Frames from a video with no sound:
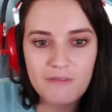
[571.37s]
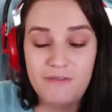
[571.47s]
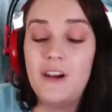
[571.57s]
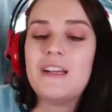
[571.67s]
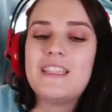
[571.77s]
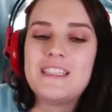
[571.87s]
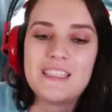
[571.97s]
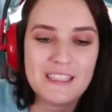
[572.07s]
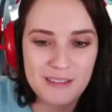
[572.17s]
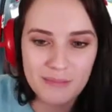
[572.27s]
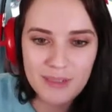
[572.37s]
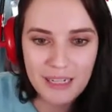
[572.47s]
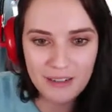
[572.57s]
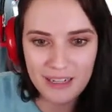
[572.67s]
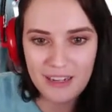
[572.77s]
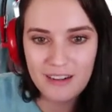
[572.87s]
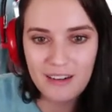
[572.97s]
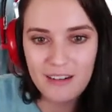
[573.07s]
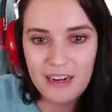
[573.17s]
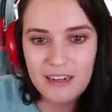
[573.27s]
Fuck the system. Okay,
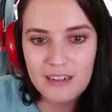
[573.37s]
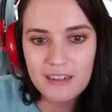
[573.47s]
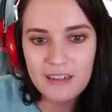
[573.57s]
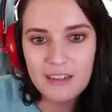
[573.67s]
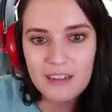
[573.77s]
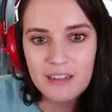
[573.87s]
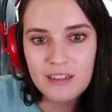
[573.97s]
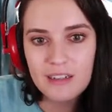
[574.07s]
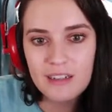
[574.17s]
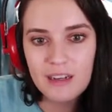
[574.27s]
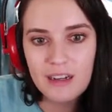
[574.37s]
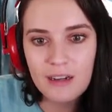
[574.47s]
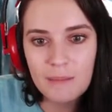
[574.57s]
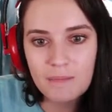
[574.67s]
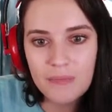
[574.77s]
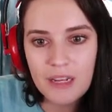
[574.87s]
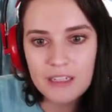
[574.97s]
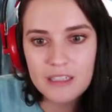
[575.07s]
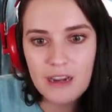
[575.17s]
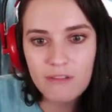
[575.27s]
alright. I
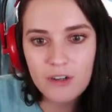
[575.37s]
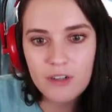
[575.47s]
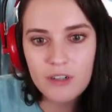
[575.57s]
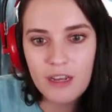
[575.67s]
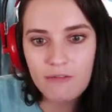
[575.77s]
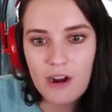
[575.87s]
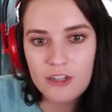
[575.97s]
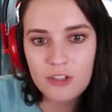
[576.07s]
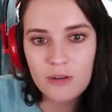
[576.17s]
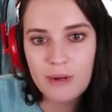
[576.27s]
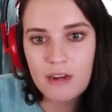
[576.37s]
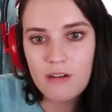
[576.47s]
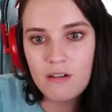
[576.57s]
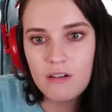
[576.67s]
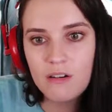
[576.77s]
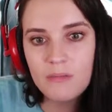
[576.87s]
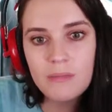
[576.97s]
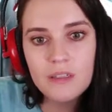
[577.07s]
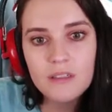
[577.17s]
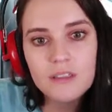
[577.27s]
discovered a fracture on my
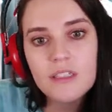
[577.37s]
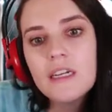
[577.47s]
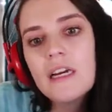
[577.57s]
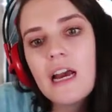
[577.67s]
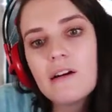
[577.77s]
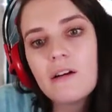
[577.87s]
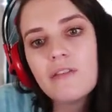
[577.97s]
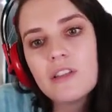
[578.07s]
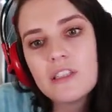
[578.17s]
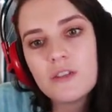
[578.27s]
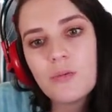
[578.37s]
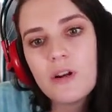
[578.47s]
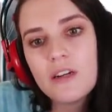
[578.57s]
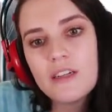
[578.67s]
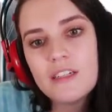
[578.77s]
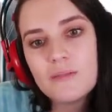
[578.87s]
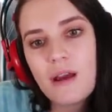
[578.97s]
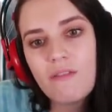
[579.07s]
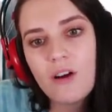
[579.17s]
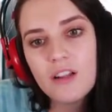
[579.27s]
arm. However, this is
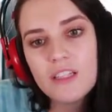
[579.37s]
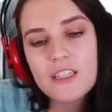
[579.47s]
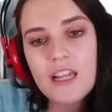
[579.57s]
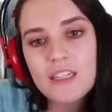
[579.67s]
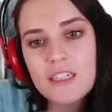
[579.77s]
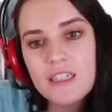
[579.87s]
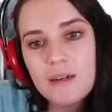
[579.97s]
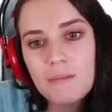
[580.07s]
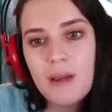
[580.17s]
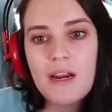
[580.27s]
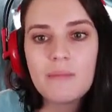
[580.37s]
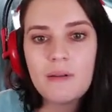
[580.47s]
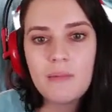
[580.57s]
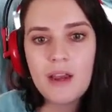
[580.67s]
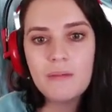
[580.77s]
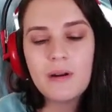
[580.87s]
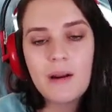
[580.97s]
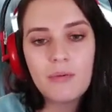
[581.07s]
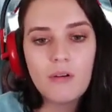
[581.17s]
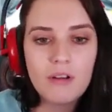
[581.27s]
my fault. The skeleton may not be mine, but I
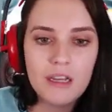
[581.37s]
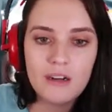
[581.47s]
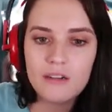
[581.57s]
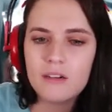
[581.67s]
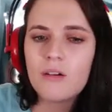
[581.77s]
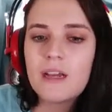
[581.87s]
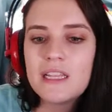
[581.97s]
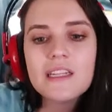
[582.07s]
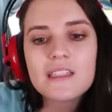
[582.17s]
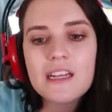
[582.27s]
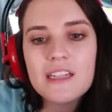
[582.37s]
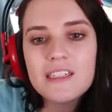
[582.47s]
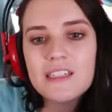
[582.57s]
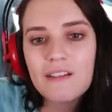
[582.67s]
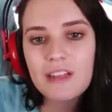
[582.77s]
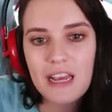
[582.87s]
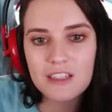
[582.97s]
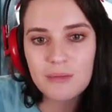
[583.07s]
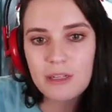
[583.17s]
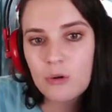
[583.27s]
broke it. Okay, then the skeleton definitely has
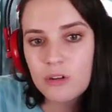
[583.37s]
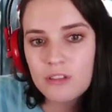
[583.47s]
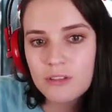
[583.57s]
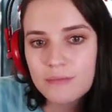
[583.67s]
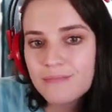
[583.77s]
to be yours.